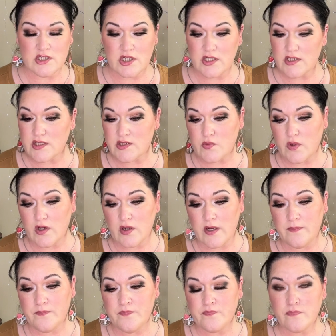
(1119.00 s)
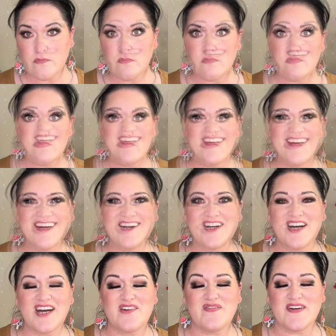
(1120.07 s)
I swear. Okay.
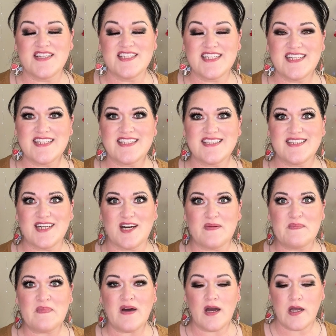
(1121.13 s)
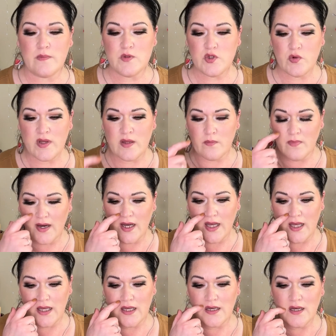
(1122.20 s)
Hi friends, it's Deb. I am doing
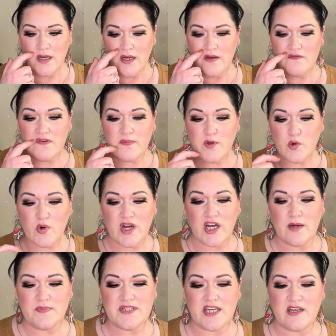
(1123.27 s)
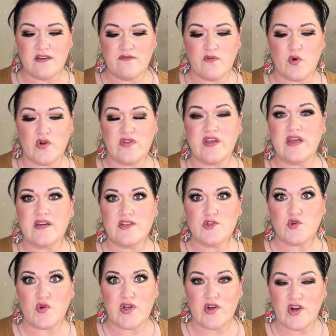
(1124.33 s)
my February update for the
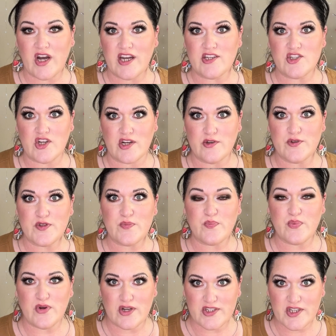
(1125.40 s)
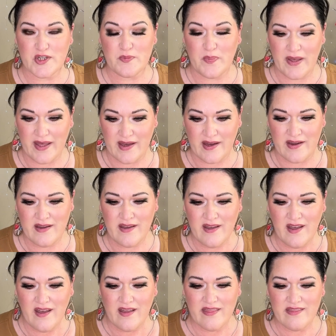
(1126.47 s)
Enjoy Your Eyeshadows Project Pan.
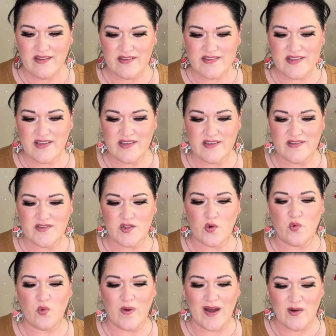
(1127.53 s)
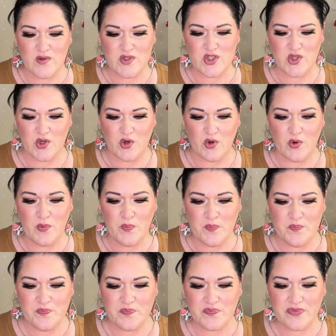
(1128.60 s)
This is round 2,
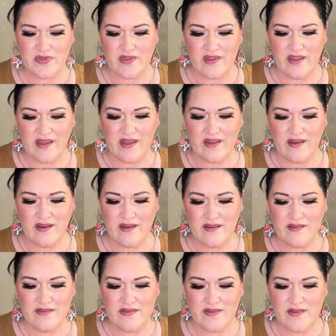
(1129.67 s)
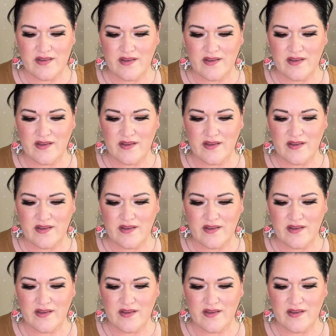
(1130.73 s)
and